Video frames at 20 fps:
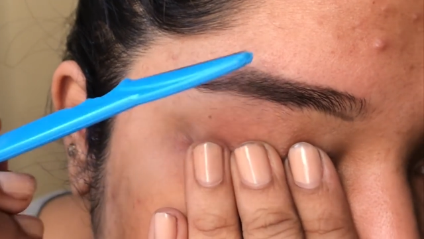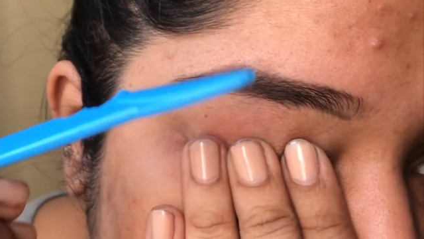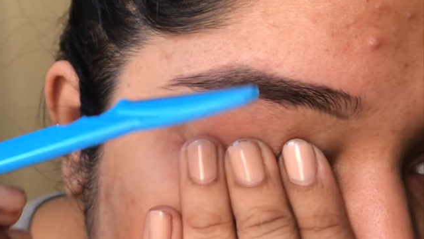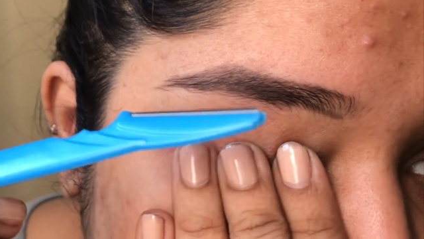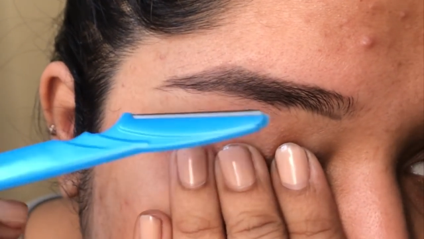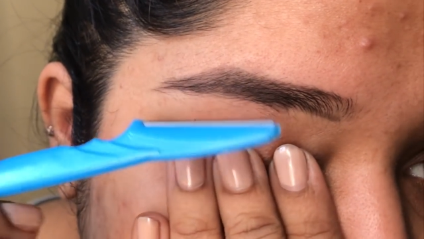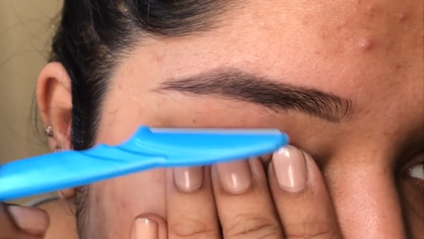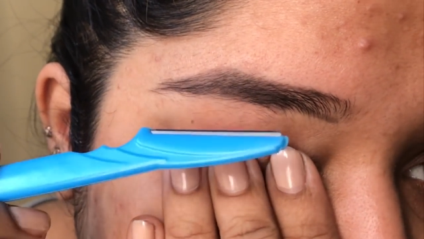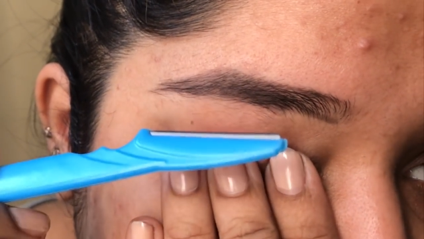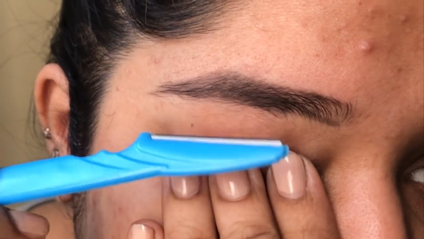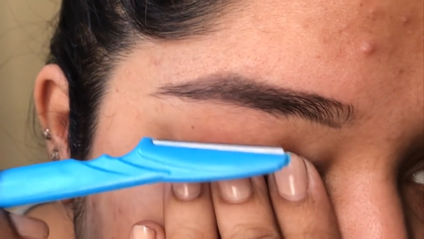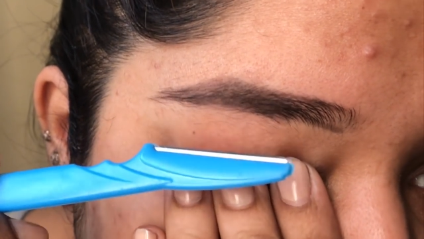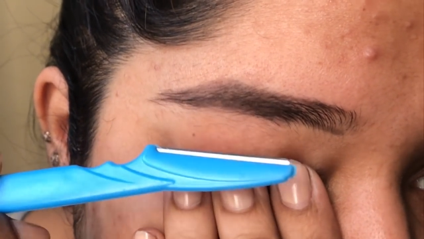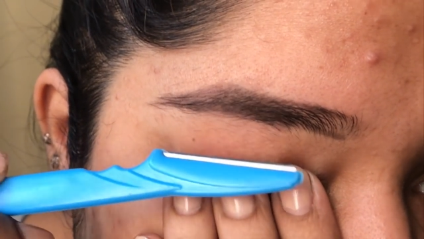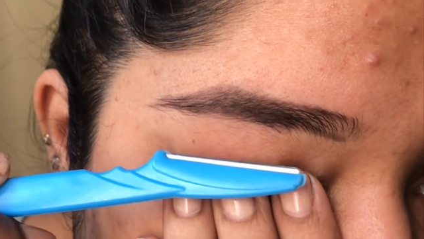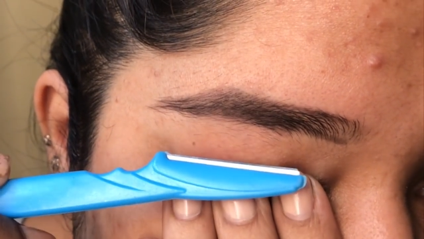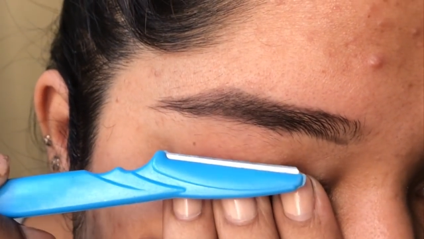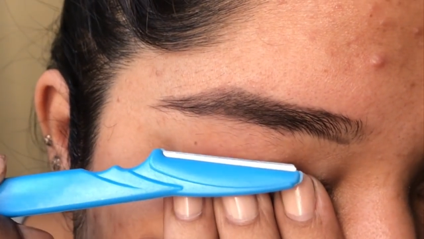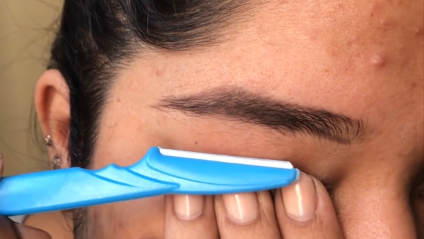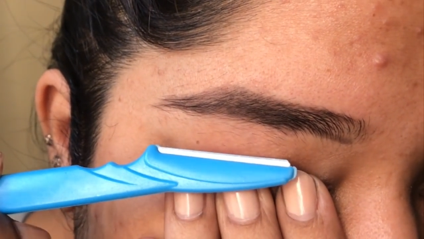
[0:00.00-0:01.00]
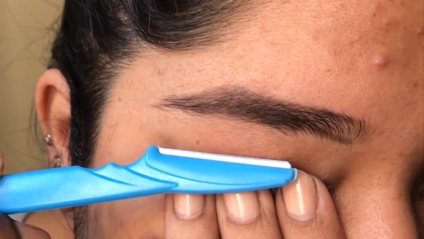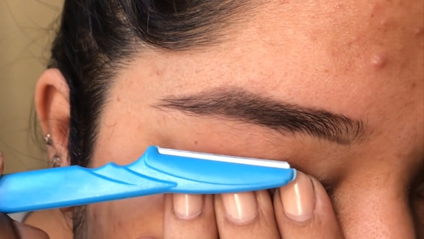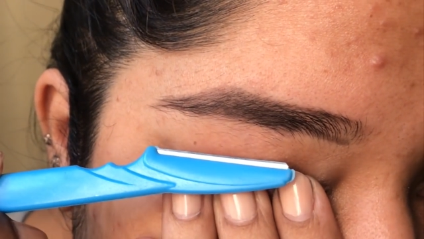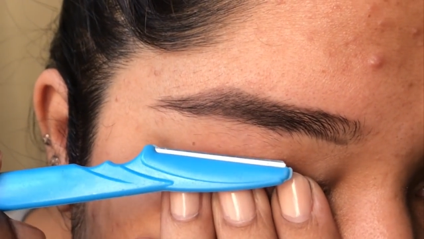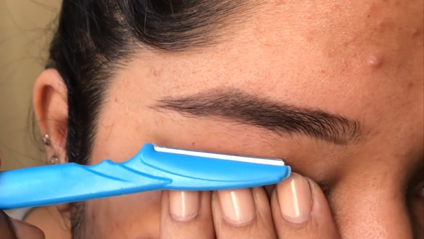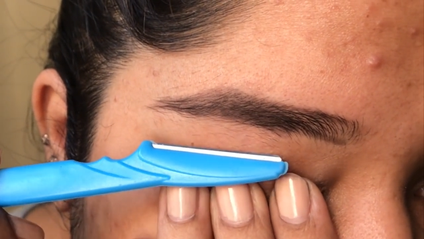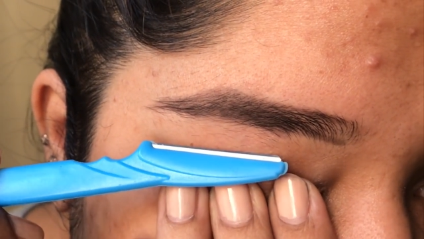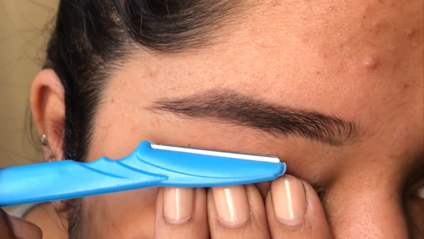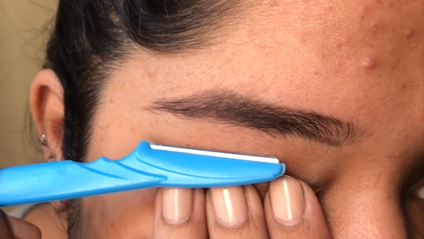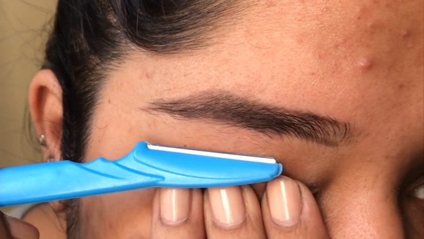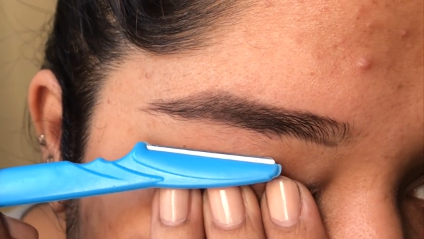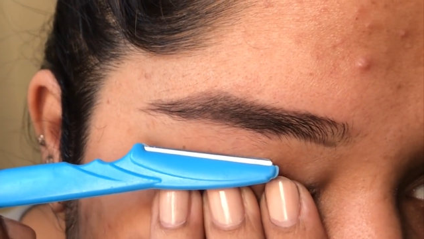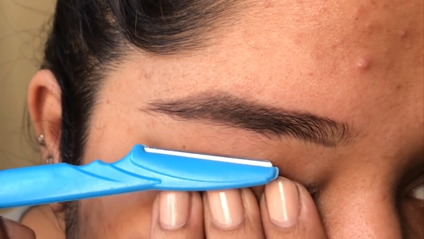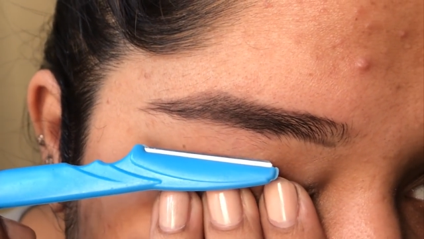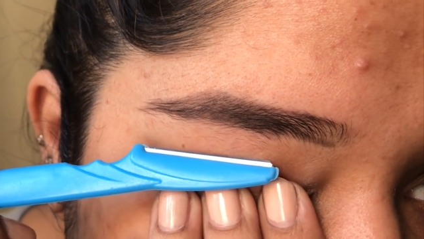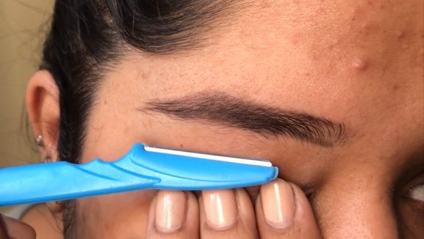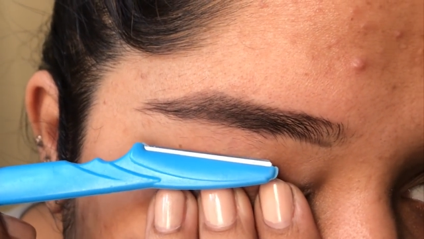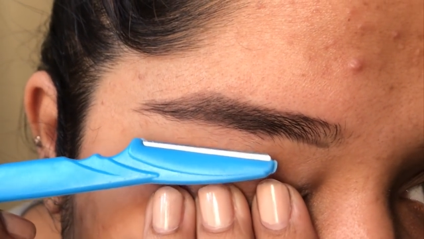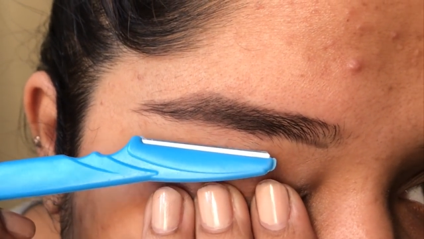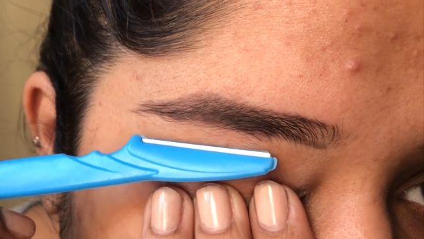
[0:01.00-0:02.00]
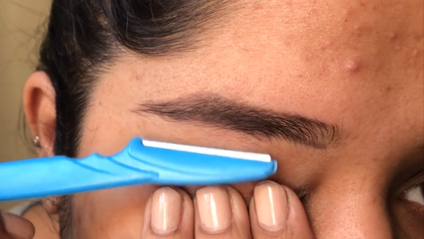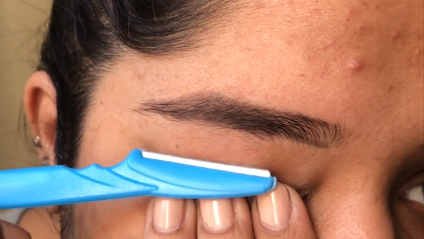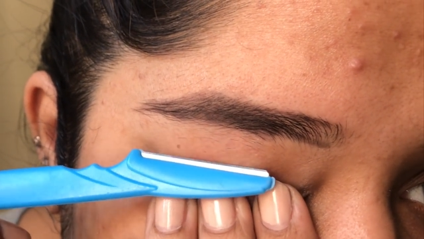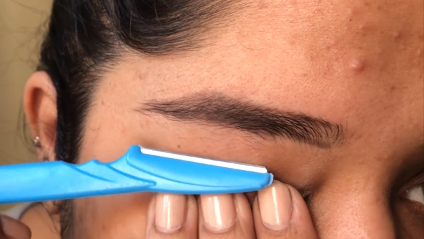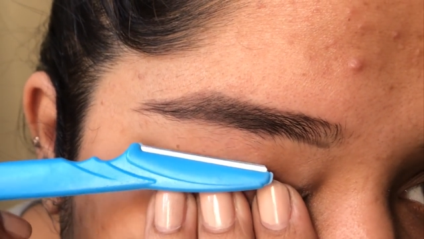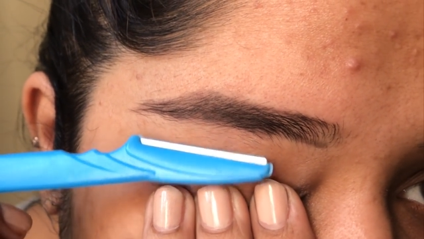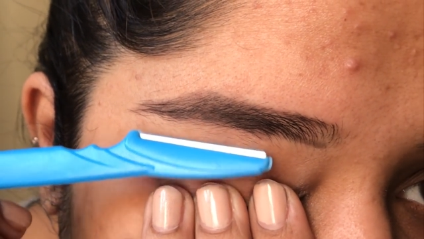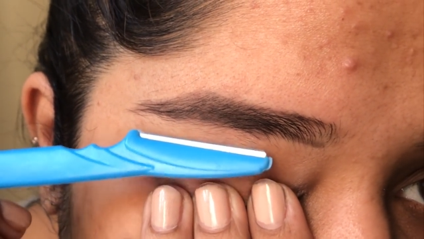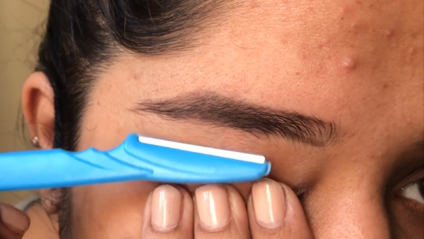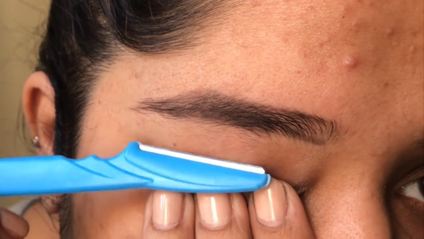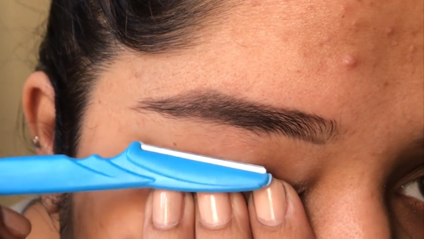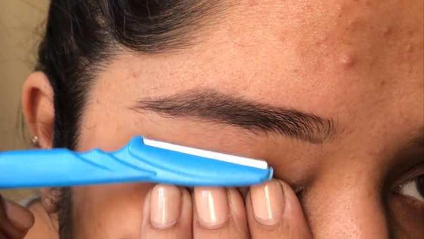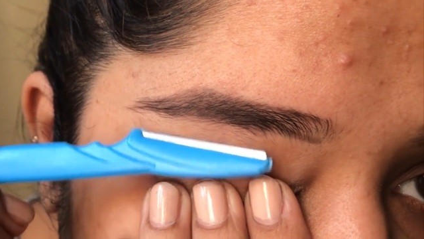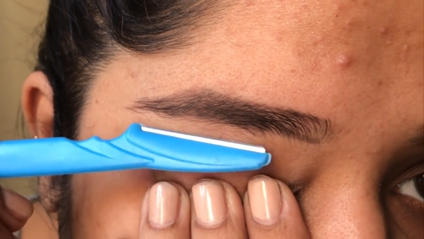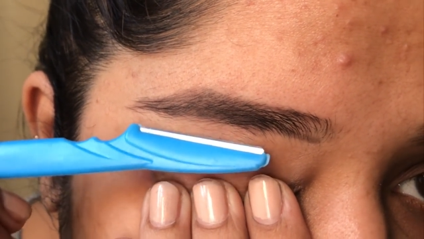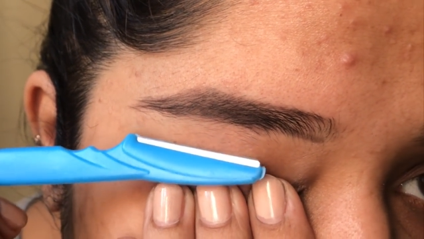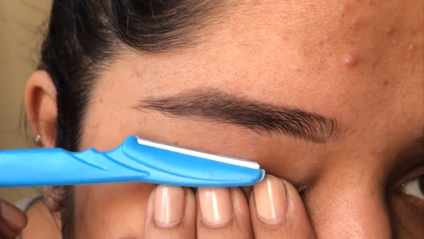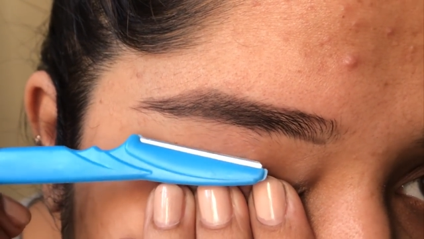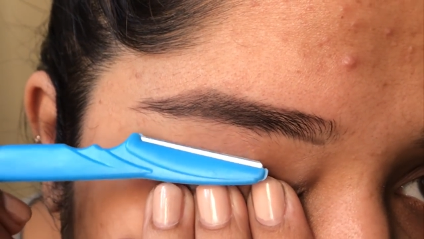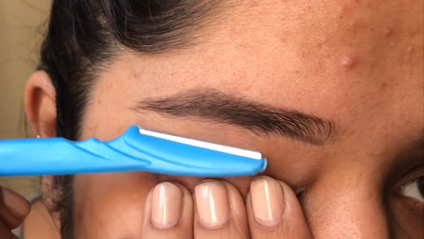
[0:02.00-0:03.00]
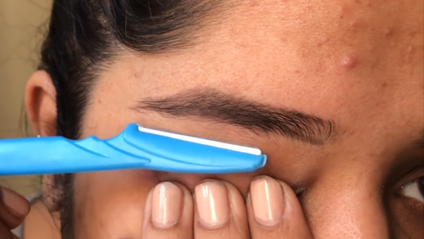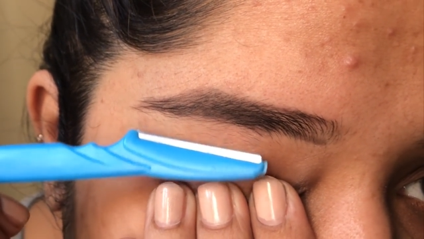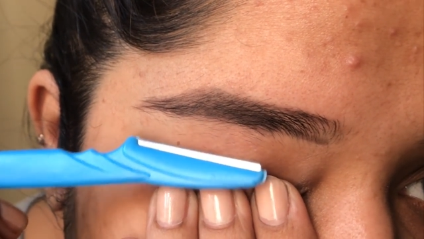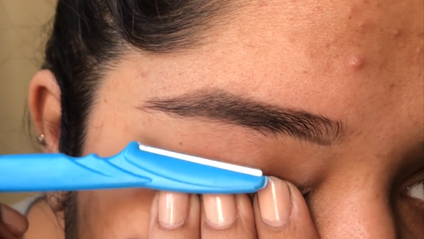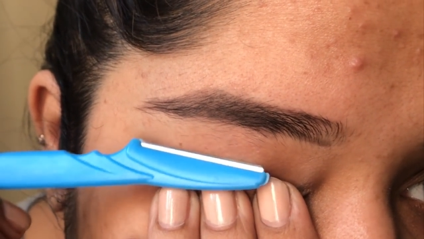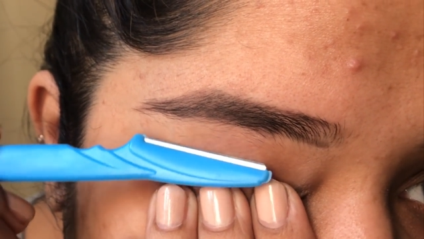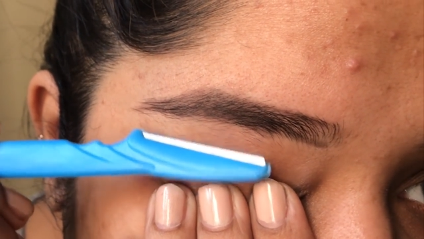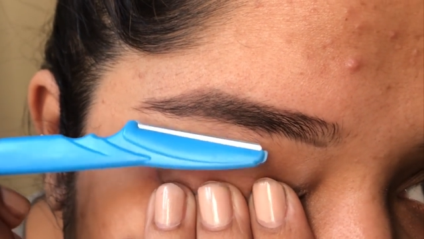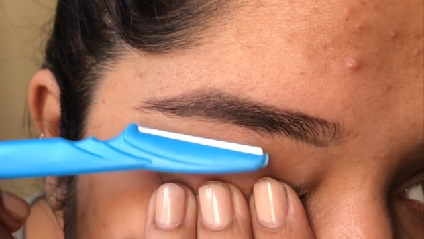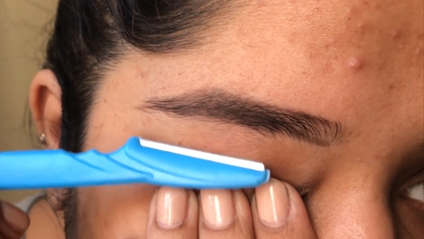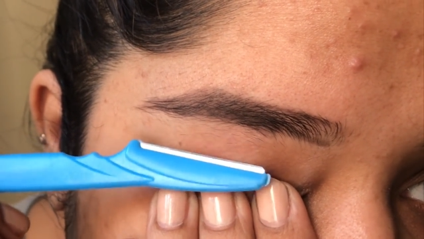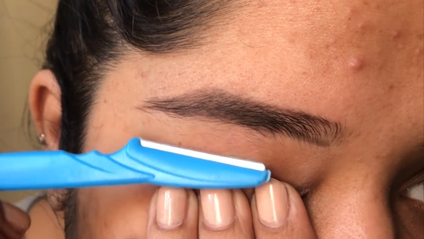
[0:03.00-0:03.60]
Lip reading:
Nobody's mouth can be seen.